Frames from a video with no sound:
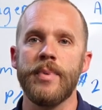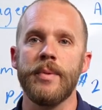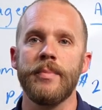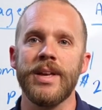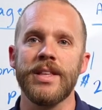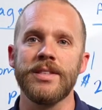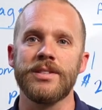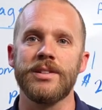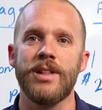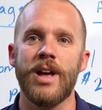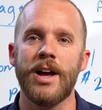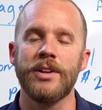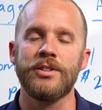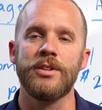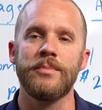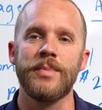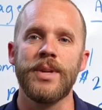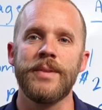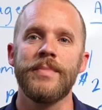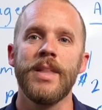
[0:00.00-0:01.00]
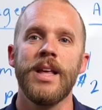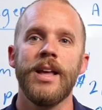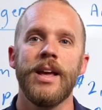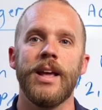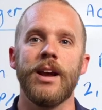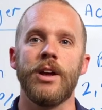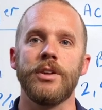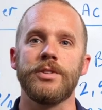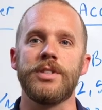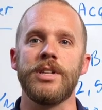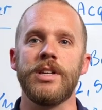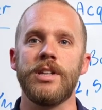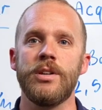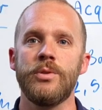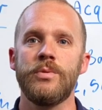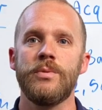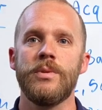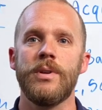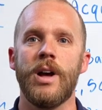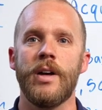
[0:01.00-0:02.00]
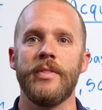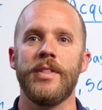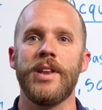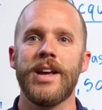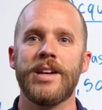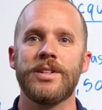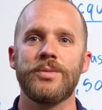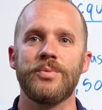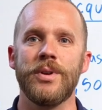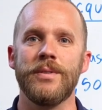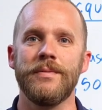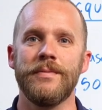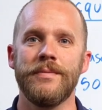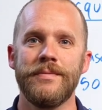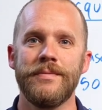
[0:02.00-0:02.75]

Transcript: It means a lot to me, and I'll see you on the next one.